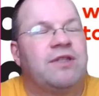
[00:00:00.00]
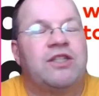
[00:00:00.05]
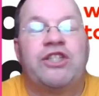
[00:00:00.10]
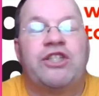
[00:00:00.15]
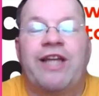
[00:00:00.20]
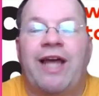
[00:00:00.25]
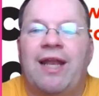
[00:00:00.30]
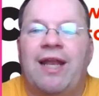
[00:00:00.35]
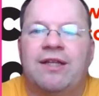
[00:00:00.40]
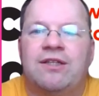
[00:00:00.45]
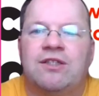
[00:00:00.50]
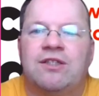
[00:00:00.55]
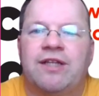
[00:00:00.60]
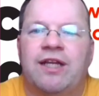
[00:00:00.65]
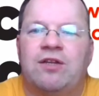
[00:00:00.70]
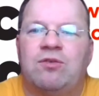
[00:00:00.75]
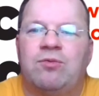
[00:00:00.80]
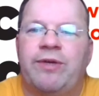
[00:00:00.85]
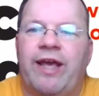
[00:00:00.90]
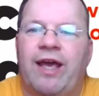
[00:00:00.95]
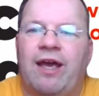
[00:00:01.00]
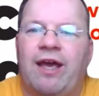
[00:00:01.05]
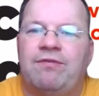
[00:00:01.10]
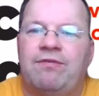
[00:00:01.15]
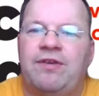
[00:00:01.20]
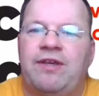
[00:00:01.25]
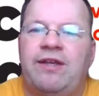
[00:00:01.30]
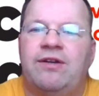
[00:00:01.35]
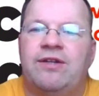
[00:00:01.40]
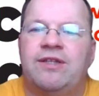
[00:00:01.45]
The challenge that we
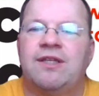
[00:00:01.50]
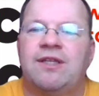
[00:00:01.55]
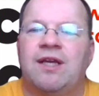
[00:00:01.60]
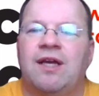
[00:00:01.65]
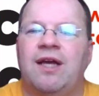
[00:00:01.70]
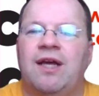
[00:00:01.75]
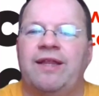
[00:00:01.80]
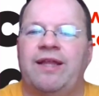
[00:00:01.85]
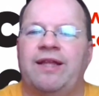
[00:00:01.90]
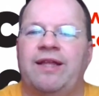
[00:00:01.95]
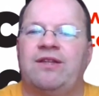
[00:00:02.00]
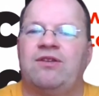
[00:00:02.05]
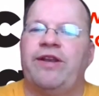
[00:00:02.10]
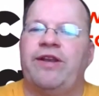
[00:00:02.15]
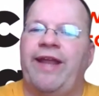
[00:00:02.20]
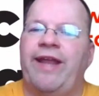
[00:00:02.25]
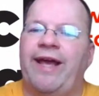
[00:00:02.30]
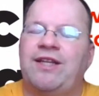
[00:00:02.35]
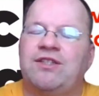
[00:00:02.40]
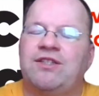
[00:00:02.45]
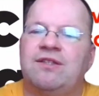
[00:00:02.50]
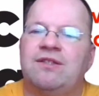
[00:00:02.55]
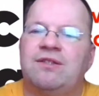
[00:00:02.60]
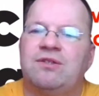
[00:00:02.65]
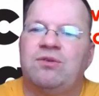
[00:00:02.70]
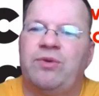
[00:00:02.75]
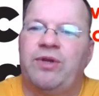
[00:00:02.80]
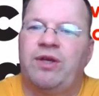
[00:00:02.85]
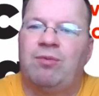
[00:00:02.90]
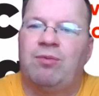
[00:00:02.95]
have here is that
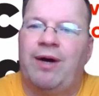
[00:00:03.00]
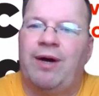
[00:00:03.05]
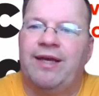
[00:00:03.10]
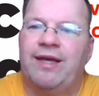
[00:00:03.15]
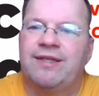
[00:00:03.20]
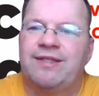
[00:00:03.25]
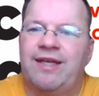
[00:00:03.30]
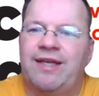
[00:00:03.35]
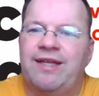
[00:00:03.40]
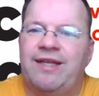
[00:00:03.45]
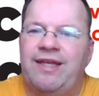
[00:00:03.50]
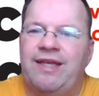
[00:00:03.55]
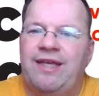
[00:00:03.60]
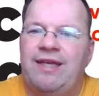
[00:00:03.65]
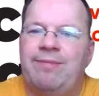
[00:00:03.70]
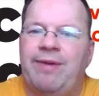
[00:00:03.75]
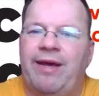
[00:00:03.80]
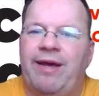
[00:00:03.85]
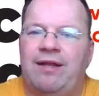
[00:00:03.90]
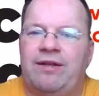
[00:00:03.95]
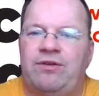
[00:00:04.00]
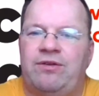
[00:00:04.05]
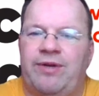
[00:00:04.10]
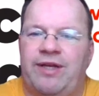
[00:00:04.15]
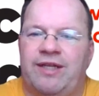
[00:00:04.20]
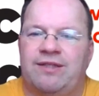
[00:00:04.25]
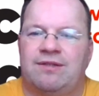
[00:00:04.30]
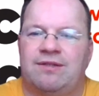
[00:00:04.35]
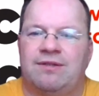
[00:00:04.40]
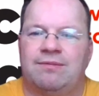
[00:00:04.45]
connections requires an email
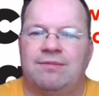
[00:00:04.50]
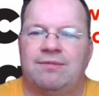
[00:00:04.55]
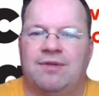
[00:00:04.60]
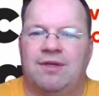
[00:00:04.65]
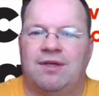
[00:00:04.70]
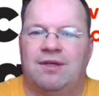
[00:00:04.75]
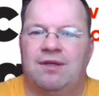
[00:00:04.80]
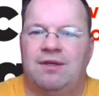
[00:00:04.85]
address,